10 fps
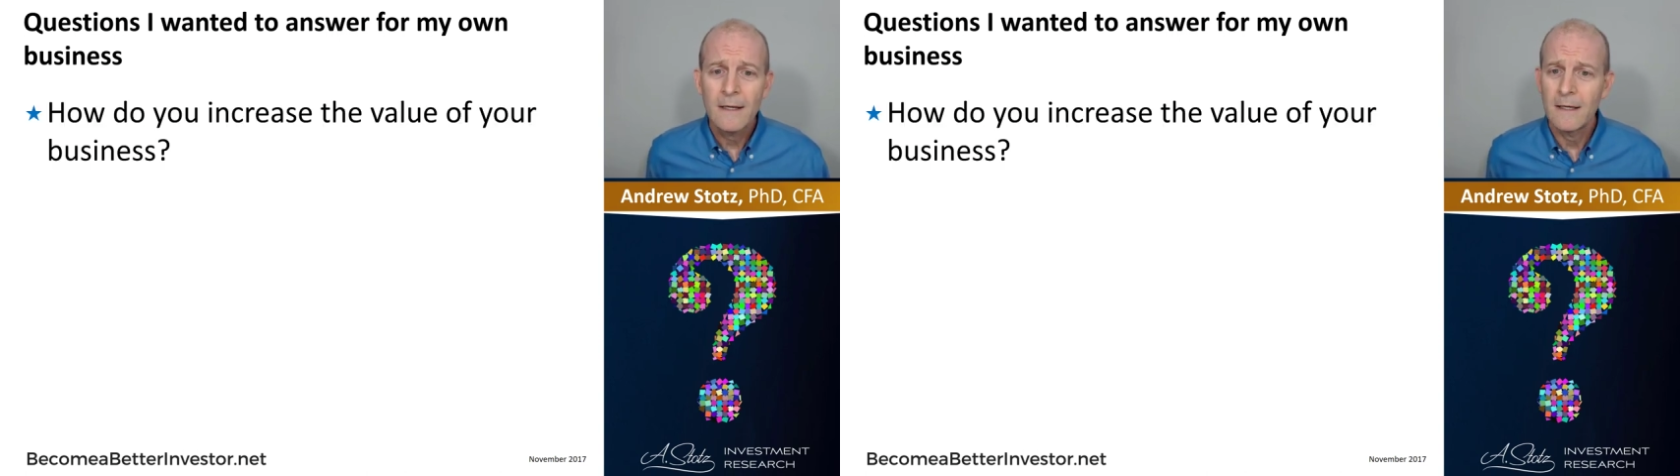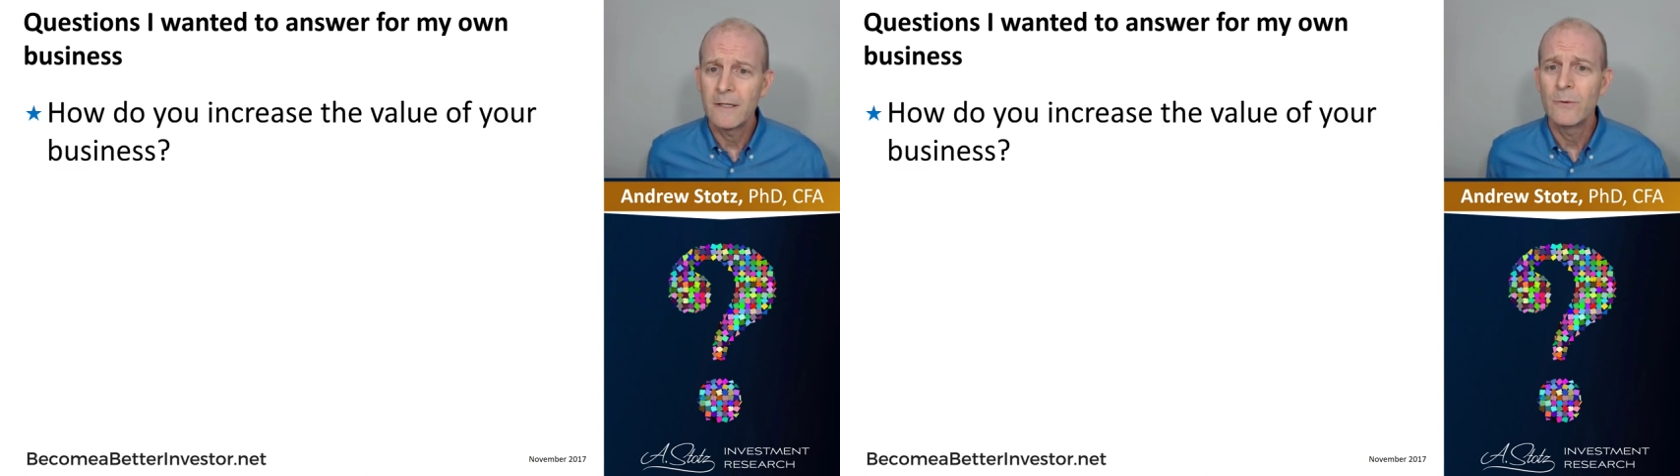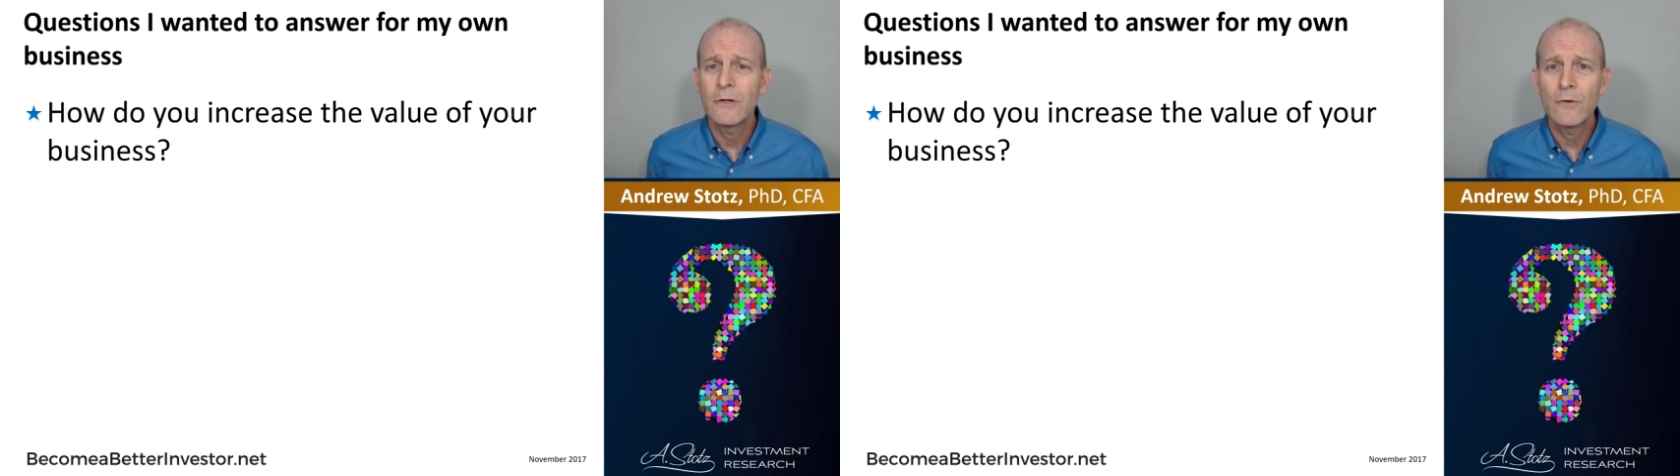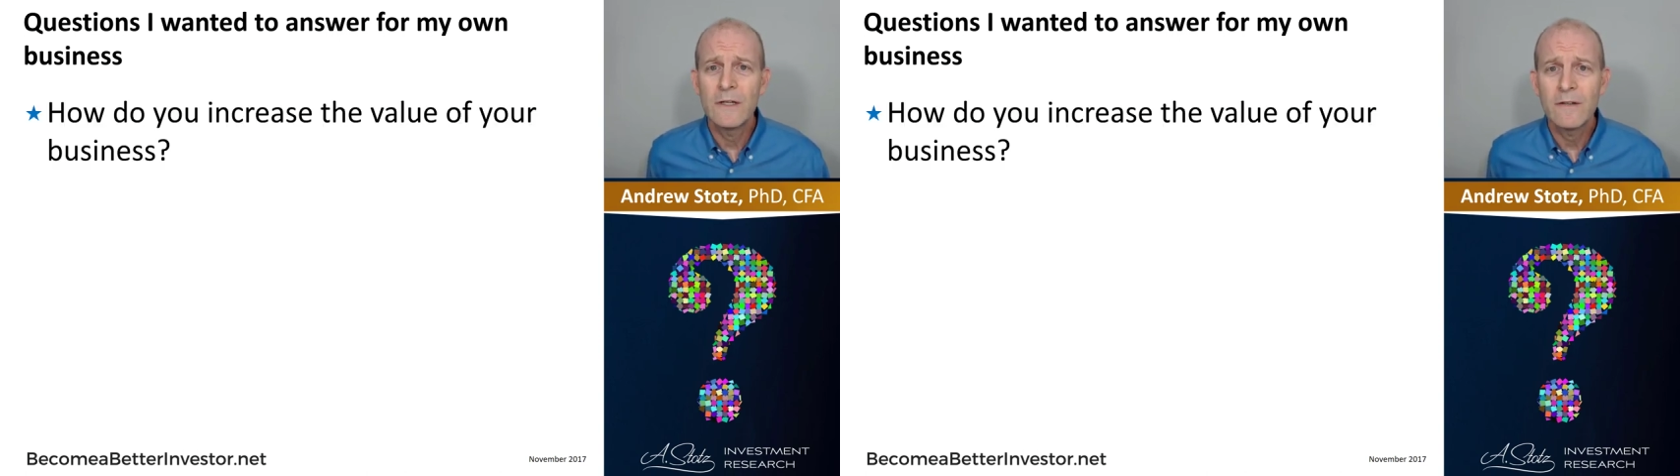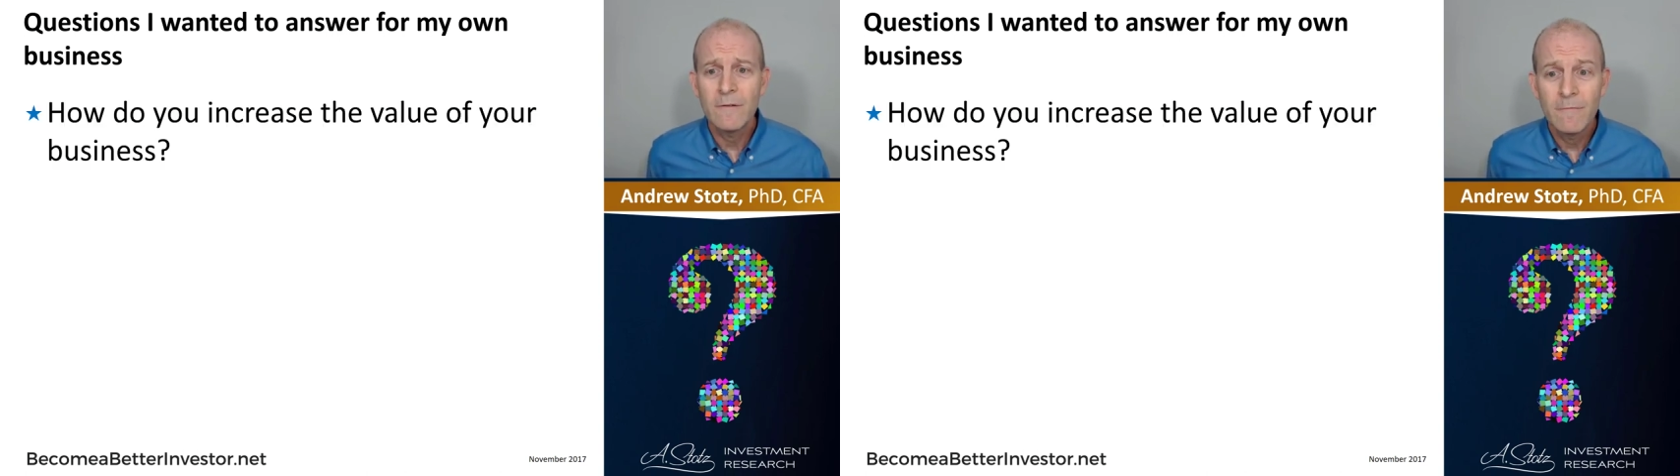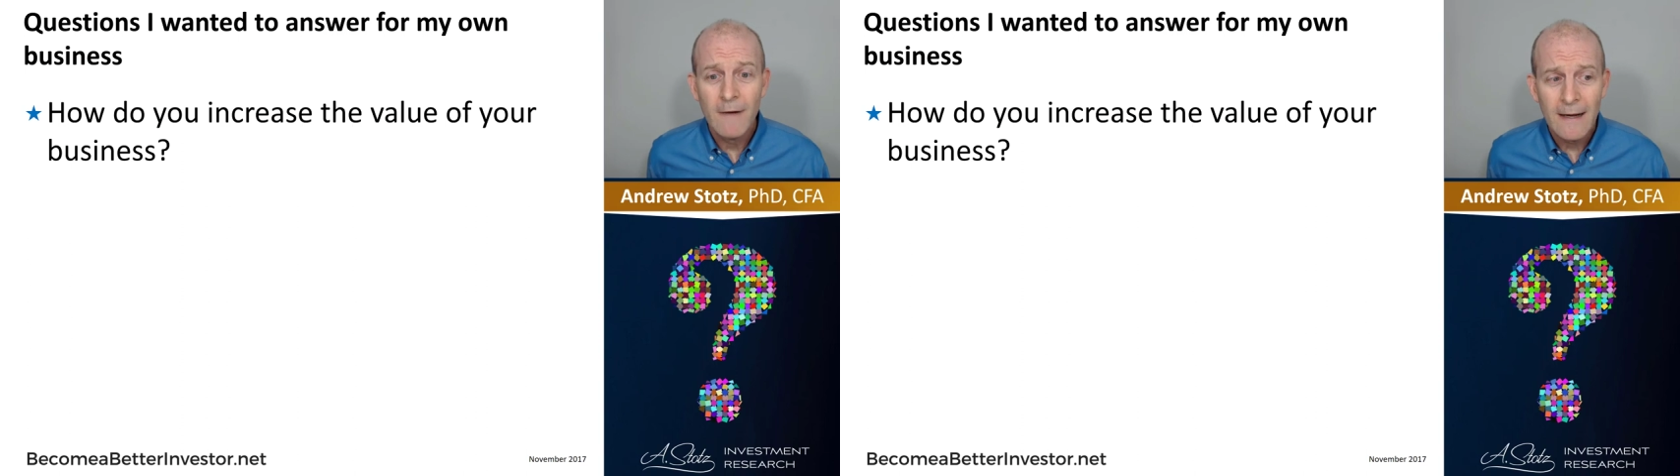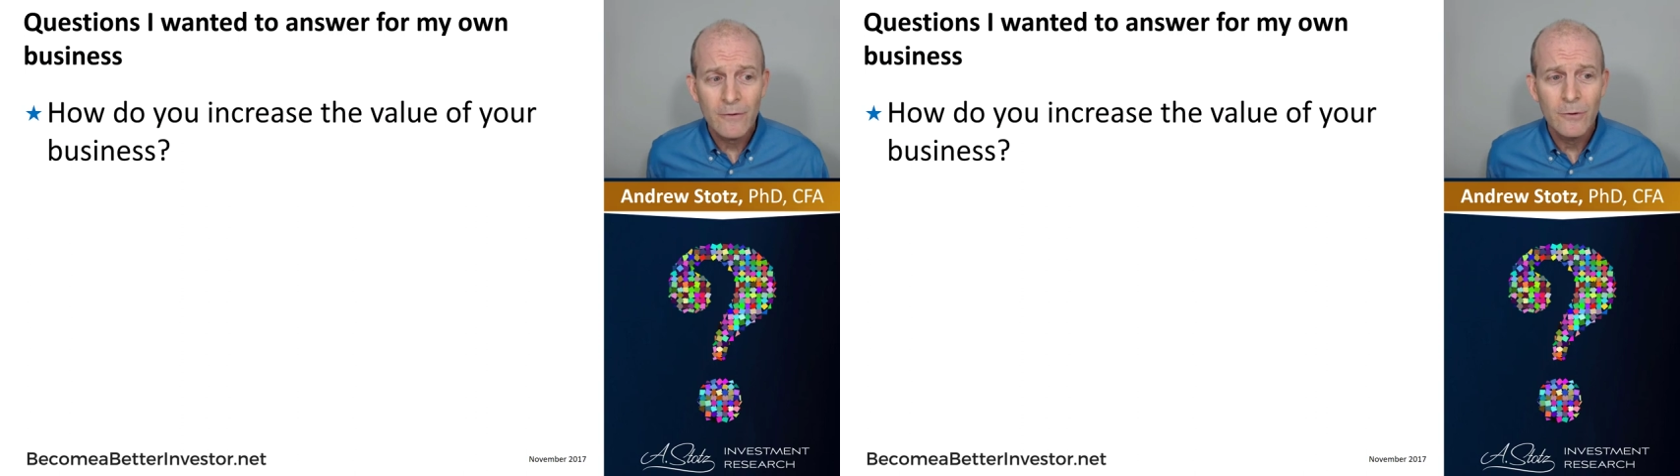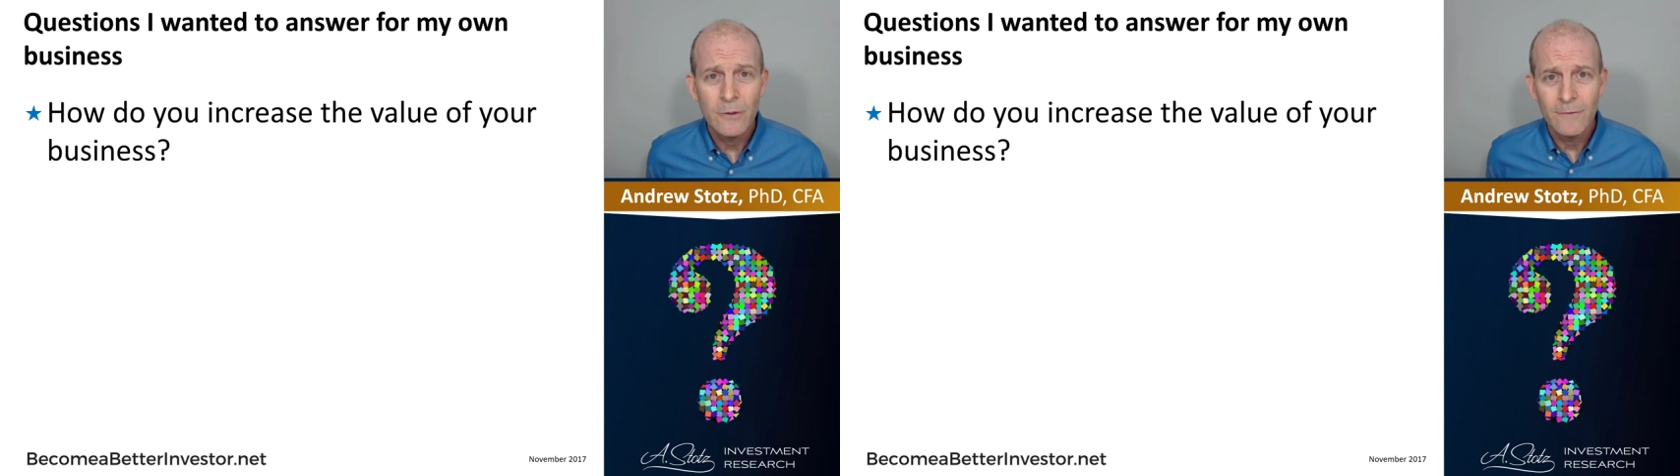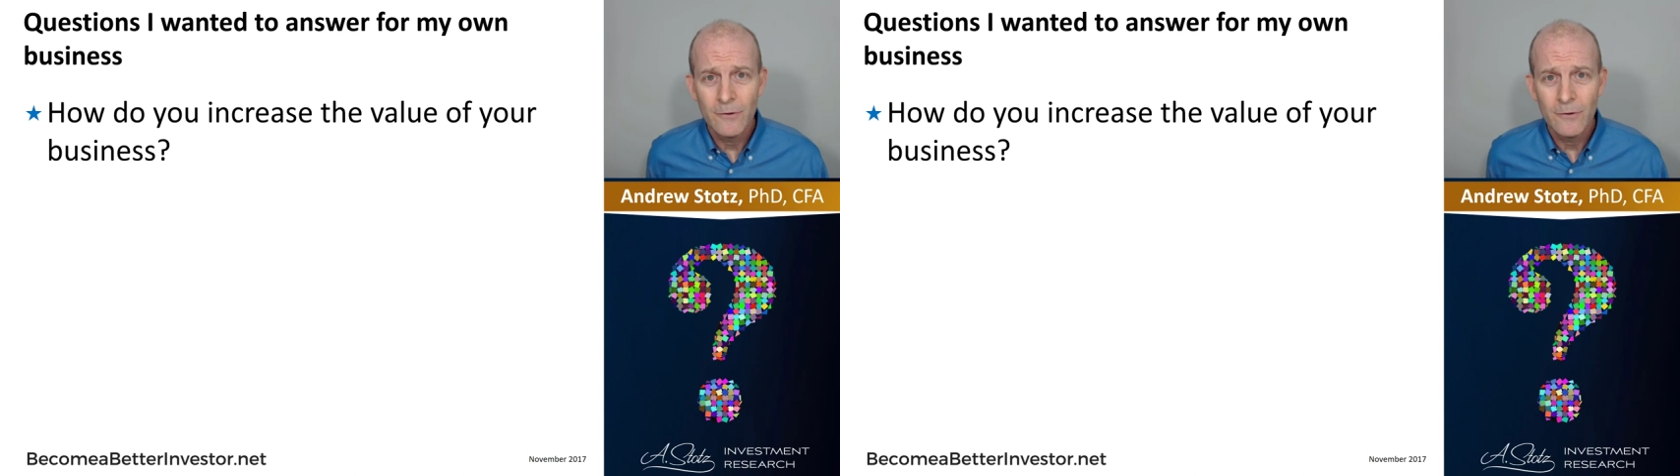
How do you increase the value